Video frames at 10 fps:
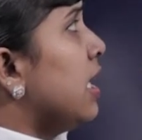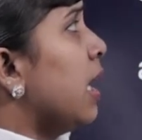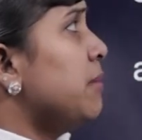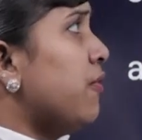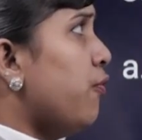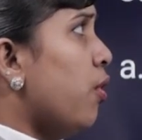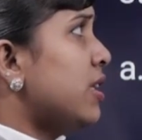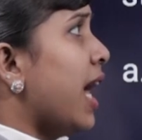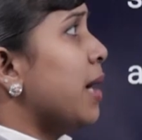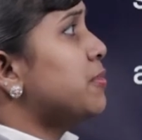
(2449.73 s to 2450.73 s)
name the
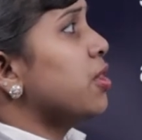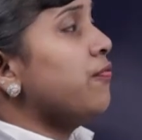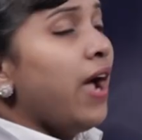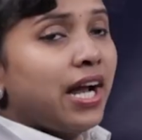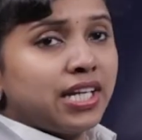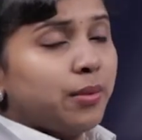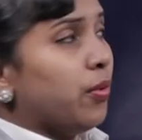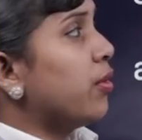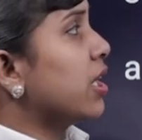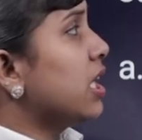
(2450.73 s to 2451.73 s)
4 types of
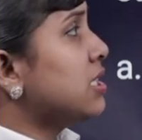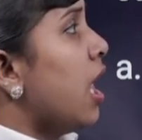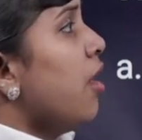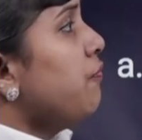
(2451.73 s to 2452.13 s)
antibodies